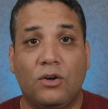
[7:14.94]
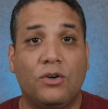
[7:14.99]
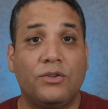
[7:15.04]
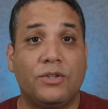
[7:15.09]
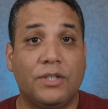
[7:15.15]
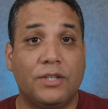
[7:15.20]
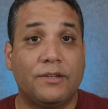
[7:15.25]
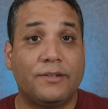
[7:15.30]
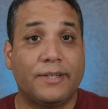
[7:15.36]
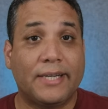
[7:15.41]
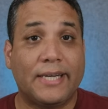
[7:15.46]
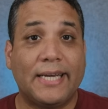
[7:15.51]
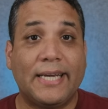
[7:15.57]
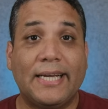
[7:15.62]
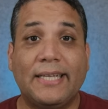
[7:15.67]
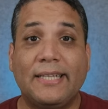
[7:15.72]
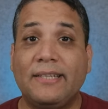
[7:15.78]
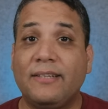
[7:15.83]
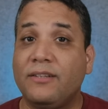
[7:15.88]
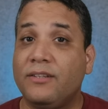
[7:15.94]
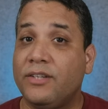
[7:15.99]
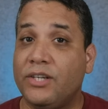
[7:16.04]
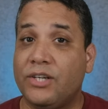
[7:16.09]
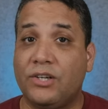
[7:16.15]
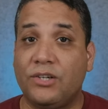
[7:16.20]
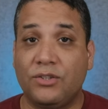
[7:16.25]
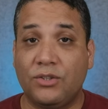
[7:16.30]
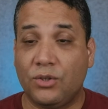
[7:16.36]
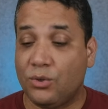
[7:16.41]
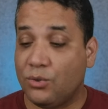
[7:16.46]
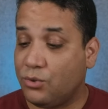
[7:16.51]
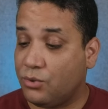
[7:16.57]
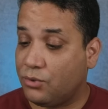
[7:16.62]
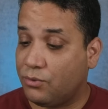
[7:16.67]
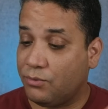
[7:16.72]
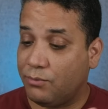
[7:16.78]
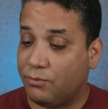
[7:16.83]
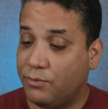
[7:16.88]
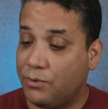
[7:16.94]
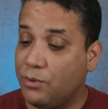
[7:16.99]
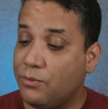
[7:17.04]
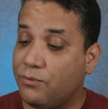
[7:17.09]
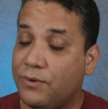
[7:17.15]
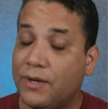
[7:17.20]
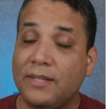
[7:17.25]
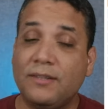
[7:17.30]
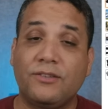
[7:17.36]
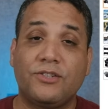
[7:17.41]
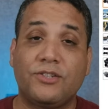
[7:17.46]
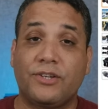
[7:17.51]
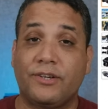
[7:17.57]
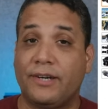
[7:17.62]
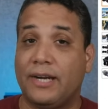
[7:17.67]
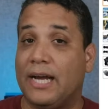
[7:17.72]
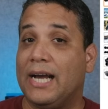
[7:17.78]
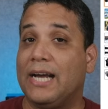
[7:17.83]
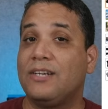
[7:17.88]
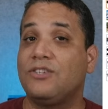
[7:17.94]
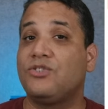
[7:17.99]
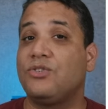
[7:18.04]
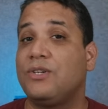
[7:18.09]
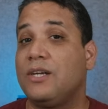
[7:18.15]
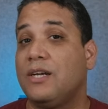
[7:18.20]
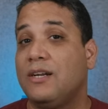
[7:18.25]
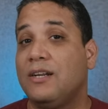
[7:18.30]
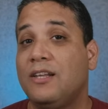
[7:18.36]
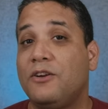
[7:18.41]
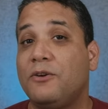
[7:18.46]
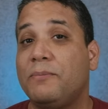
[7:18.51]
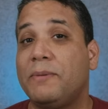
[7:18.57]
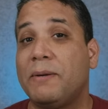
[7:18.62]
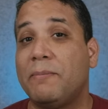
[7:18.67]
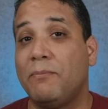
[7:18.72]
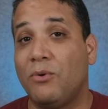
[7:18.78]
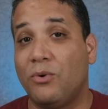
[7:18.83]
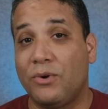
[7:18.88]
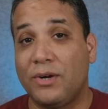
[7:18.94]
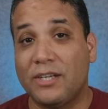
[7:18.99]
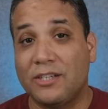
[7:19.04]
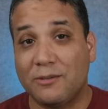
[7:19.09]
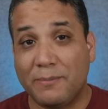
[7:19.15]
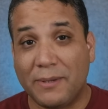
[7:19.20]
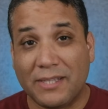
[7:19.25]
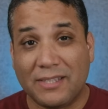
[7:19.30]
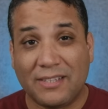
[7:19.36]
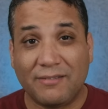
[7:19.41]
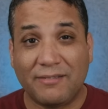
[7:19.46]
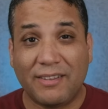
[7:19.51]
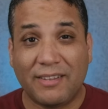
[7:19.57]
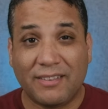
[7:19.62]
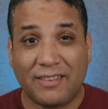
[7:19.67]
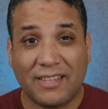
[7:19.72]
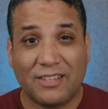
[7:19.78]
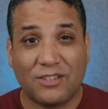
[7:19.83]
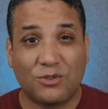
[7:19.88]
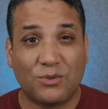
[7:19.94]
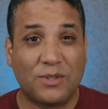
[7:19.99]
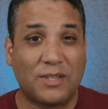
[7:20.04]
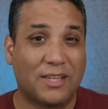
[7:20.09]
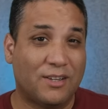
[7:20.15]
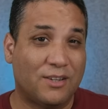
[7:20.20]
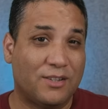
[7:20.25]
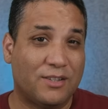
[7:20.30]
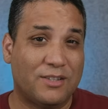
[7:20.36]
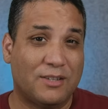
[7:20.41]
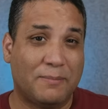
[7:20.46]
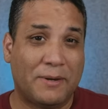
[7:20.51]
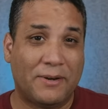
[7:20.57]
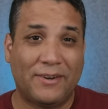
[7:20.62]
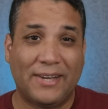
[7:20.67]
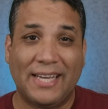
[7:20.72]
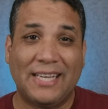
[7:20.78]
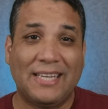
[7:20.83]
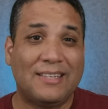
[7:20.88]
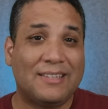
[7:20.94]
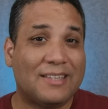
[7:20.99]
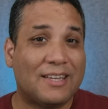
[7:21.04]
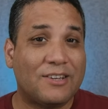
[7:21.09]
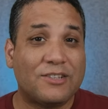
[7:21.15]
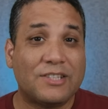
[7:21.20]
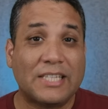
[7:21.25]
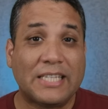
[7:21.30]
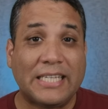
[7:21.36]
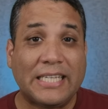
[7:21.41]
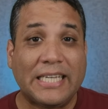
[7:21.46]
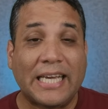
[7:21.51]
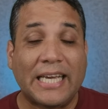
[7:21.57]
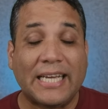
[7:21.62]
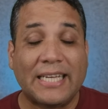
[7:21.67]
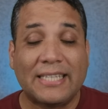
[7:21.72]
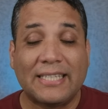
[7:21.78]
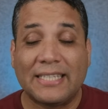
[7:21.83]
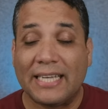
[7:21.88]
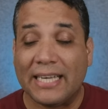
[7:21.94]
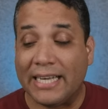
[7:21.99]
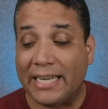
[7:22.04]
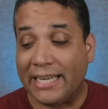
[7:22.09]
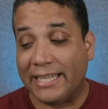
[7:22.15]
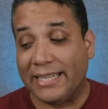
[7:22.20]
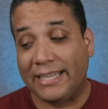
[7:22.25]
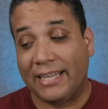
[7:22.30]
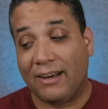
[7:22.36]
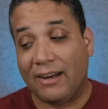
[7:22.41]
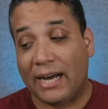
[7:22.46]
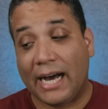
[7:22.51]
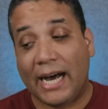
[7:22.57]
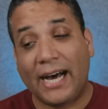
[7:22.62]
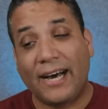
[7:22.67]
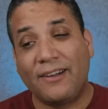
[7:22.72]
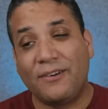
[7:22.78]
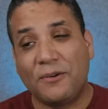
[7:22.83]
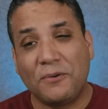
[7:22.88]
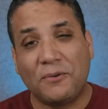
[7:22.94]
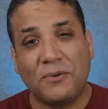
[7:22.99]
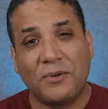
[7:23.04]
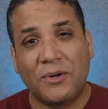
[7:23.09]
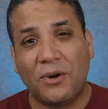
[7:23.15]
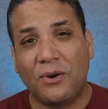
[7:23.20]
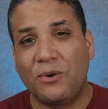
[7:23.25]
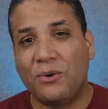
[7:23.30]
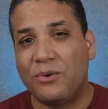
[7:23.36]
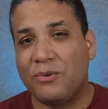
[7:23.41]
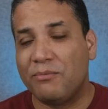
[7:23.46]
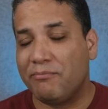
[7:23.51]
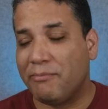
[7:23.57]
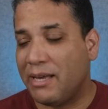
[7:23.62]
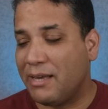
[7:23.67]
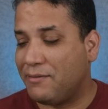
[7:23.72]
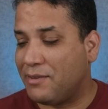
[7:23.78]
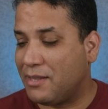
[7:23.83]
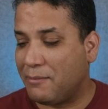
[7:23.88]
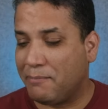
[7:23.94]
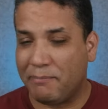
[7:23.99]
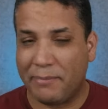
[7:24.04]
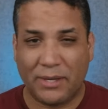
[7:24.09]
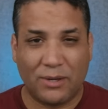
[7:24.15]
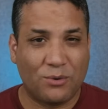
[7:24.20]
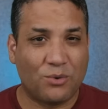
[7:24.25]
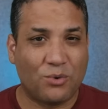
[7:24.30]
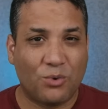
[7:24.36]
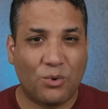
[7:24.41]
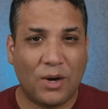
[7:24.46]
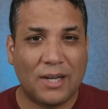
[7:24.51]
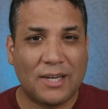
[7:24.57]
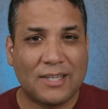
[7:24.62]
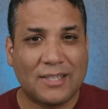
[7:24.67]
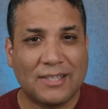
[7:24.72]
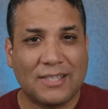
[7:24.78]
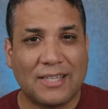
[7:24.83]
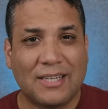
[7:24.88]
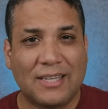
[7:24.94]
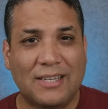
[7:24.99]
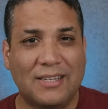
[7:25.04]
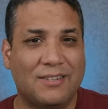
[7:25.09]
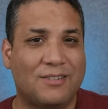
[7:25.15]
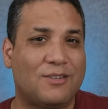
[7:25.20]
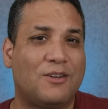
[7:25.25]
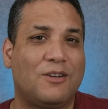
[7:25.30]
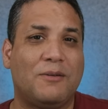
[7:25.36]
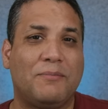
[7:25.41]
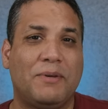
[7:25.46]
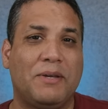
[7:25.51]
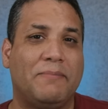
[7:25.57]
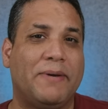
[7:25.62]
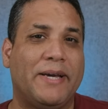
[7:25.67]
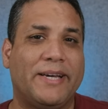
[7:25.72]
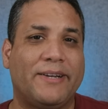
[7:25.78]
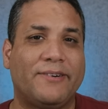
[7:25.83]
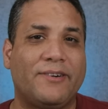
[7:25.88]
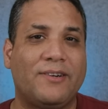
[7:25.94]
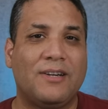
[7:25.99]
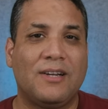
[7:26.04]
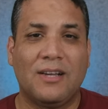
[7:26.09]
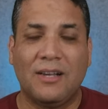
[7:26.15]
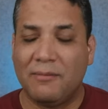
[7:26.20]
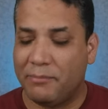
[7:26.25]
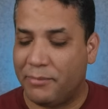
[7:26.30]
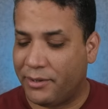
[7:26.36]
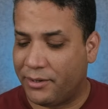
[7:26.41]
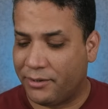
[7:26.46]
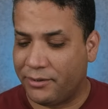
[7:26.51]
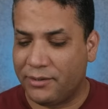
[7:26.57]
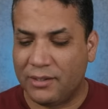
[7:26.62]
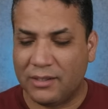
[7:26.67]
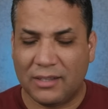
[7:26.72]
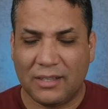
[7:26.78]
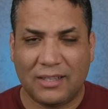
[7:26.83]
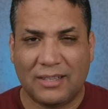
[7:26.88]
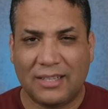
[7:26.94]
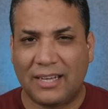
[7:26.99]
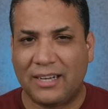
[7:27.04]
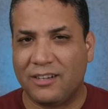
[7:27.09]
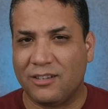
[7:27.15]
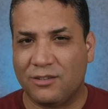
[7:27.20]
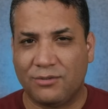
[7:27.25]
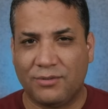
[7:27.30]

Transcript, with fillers: On the other hand, there are those viewfinders that are actually a little bit more expensive than this one that costs about 8,000 yen. Now, I don't know, maybe the build quality is gonna be better, but other than that, as